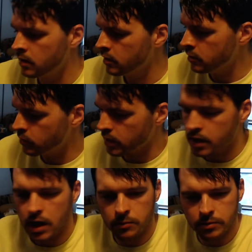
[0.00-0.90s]
who can
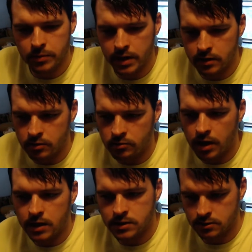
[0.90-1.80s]
complement the
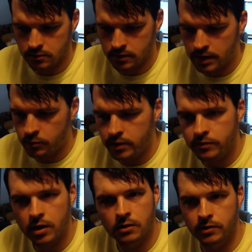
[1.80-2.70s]
roster that we have
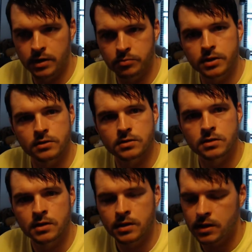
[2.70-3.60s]
already built.
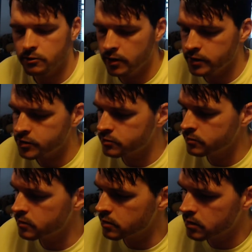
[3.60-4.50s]
Now, granted,
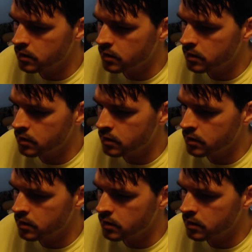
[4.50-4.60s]
Schroeder